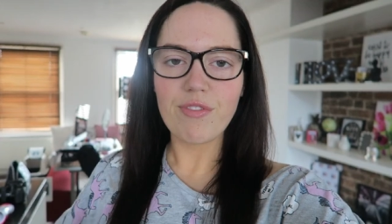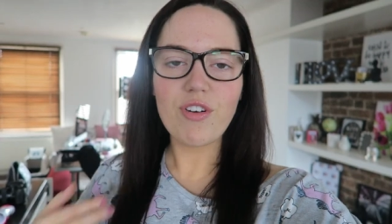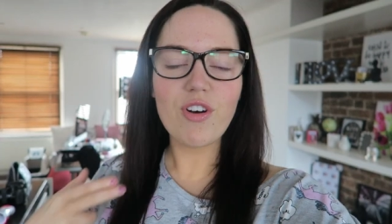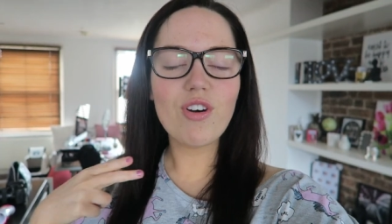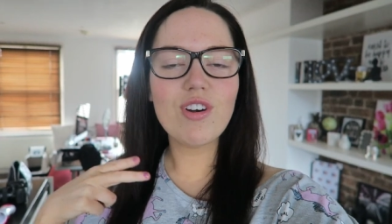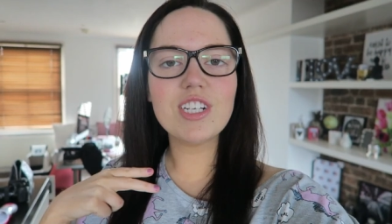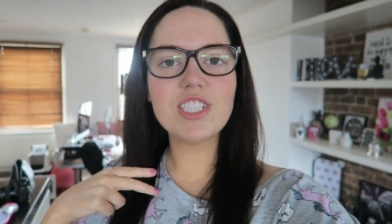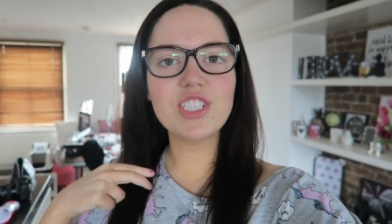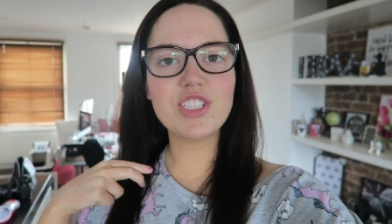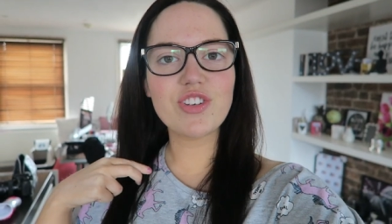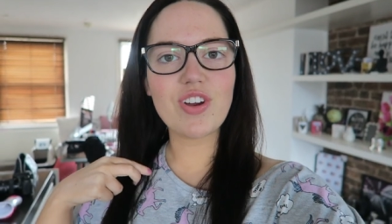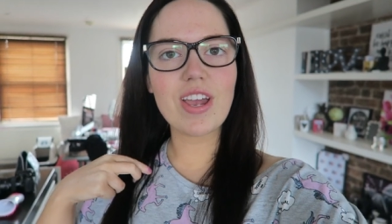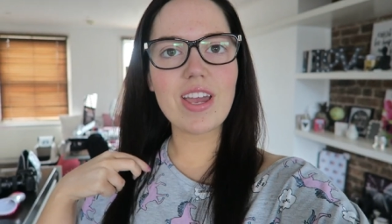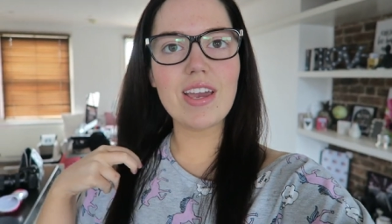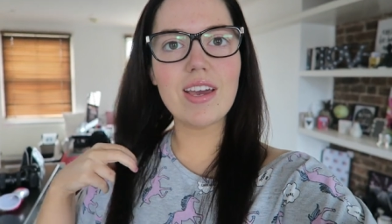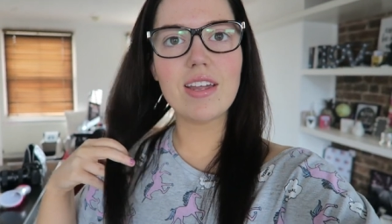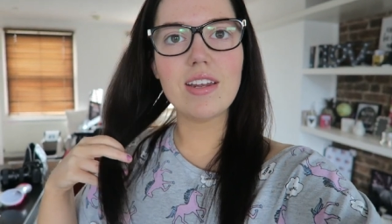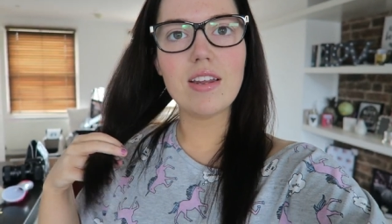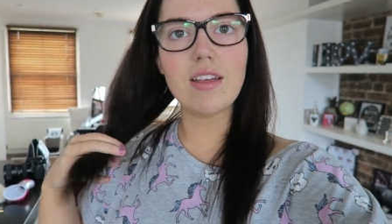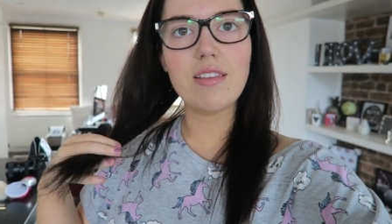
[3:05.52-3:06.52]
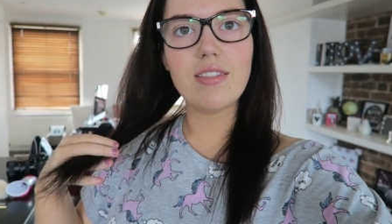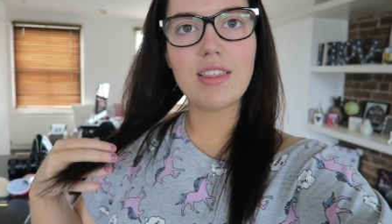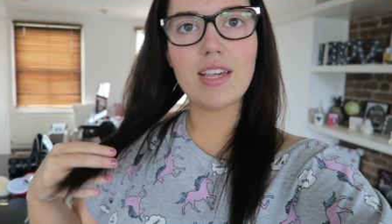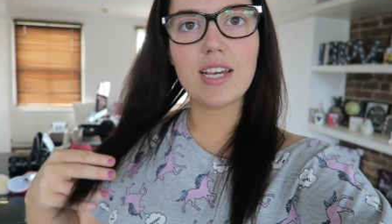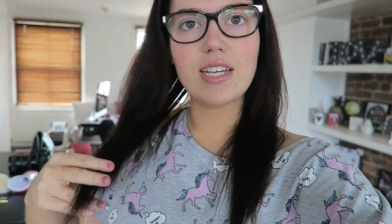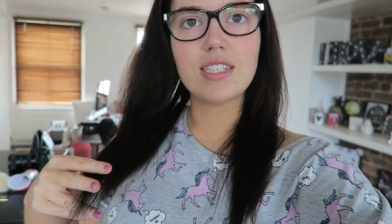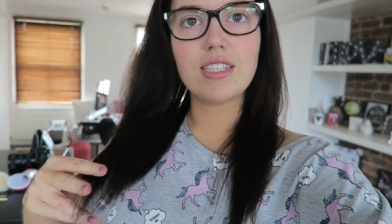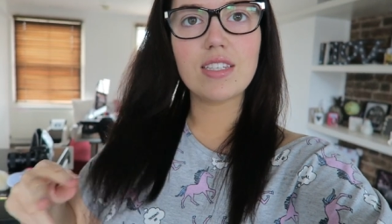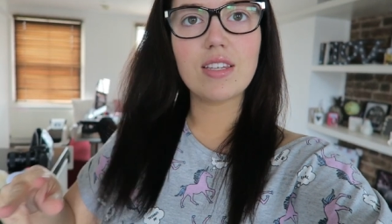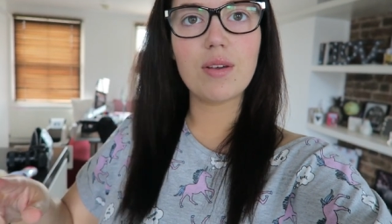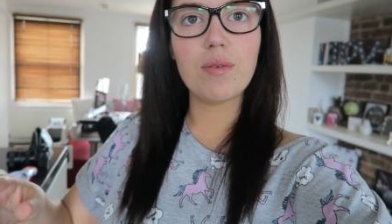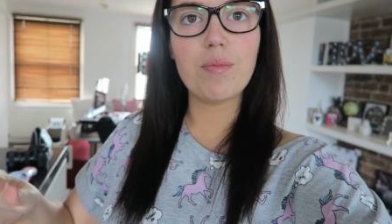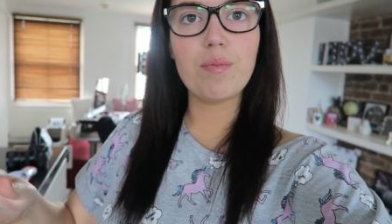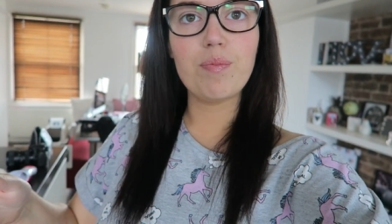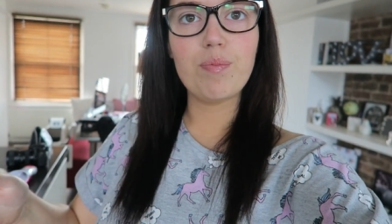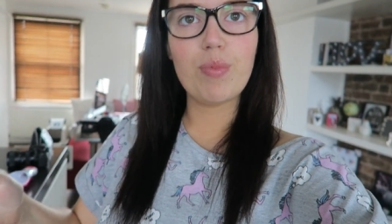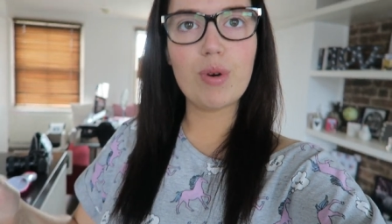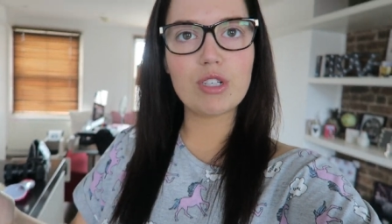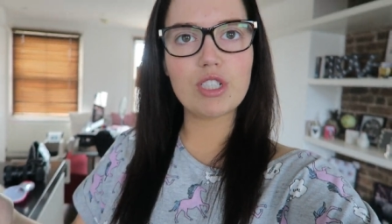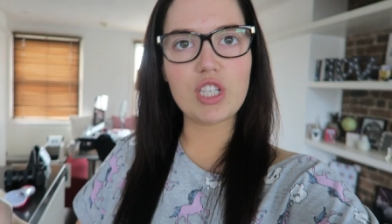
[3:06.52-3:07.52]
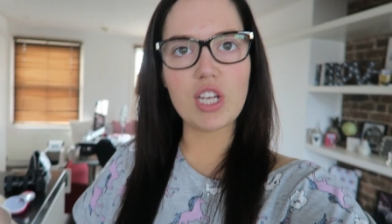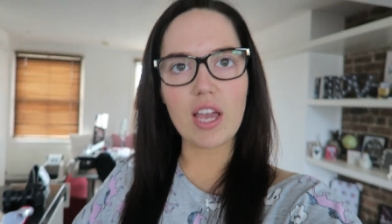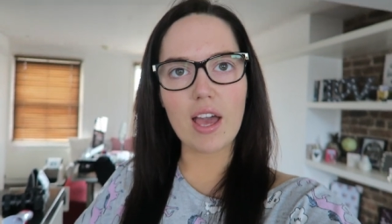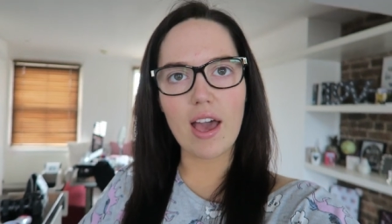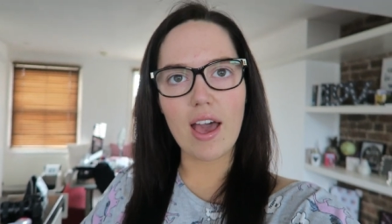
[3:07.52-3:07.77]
Before I straighten this bushy